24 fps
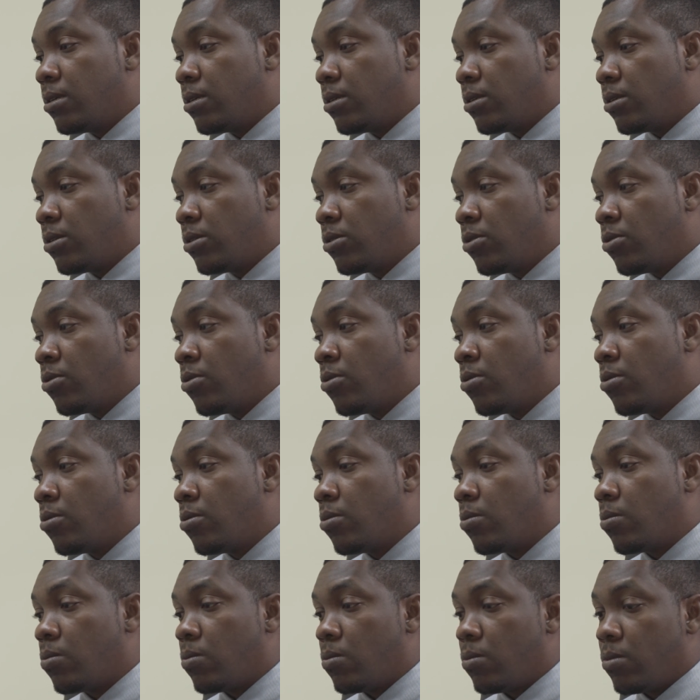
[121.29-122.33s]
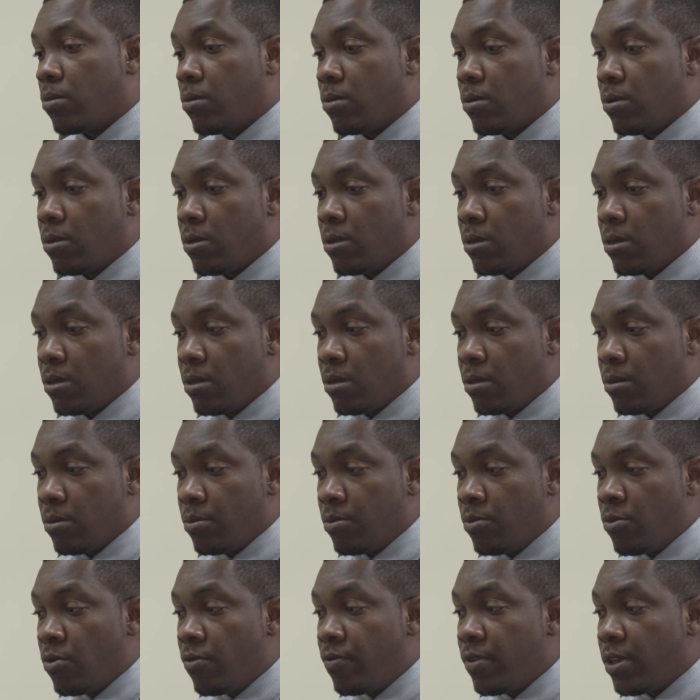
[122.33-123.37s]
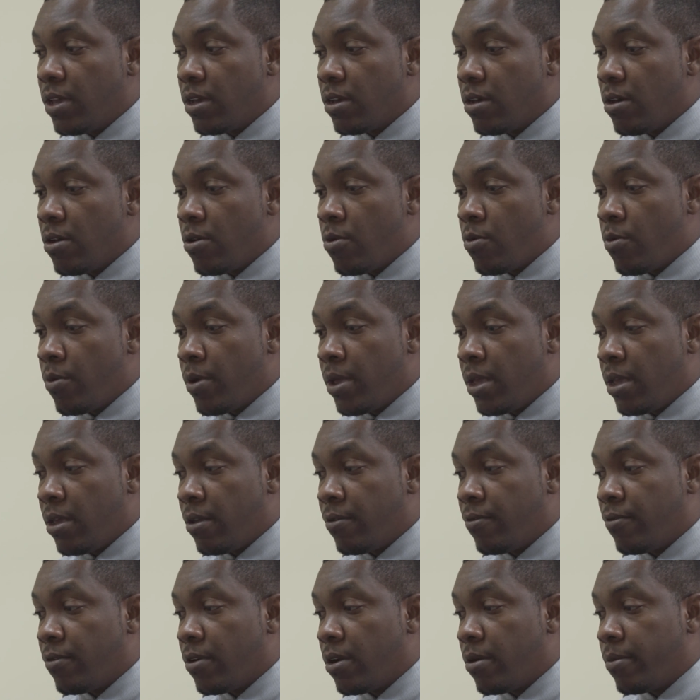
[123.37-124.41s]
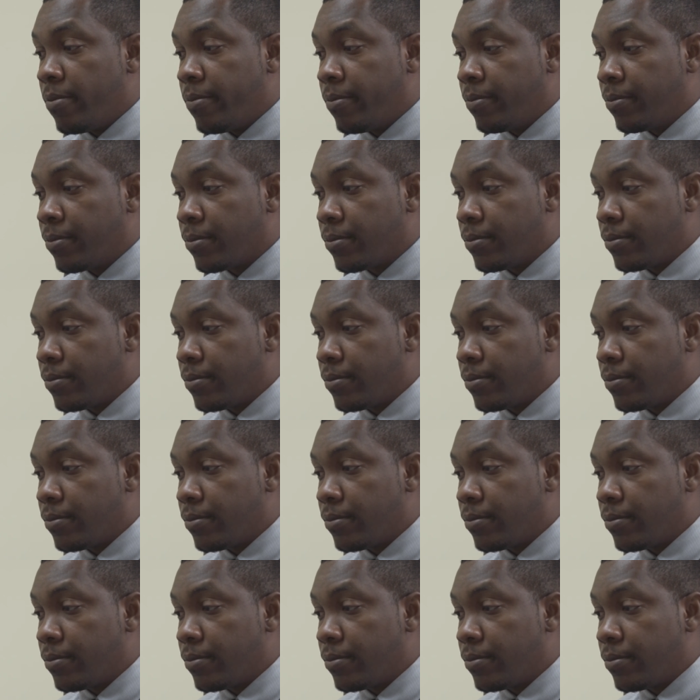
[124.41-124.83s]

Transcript: So moving away from